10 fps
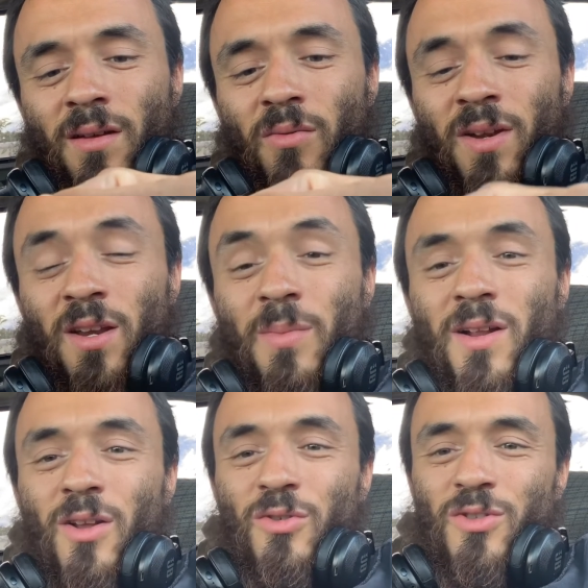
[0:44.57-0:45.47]
we need to be
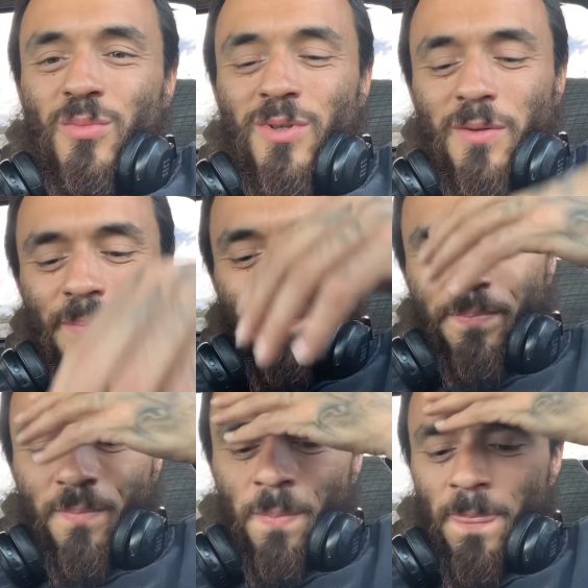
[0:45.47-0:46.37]
closer. But
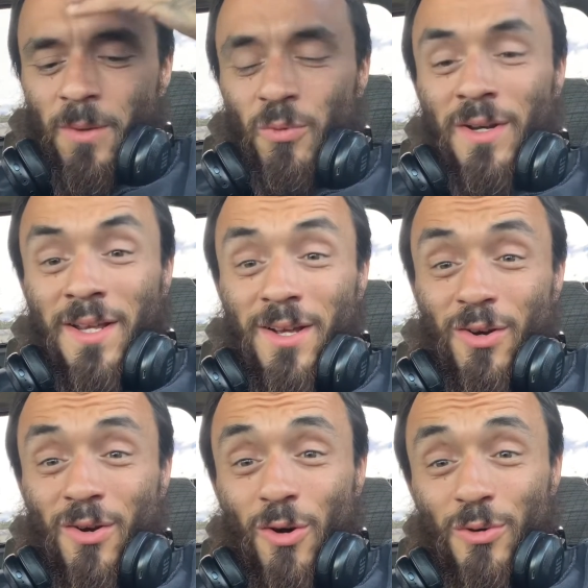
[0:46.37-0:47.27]
we're going to get
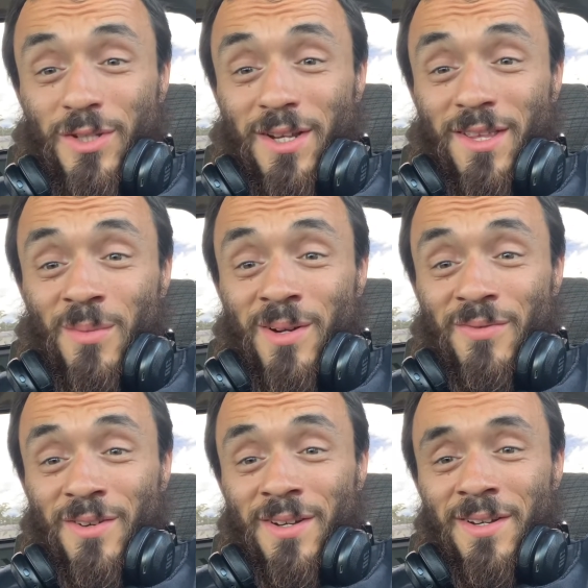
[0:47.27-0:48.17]
old together, my
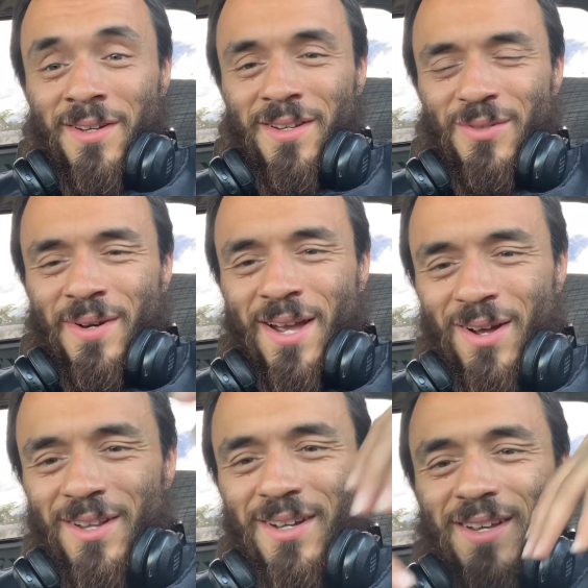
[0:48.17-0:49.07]
friend. Because right now I
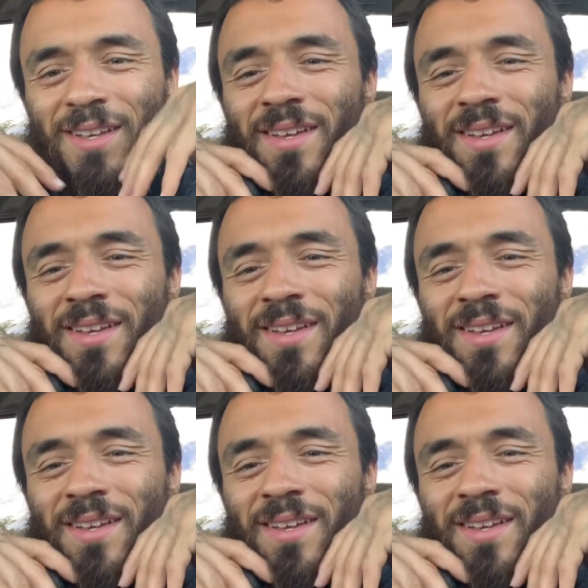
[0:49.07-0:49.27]
look,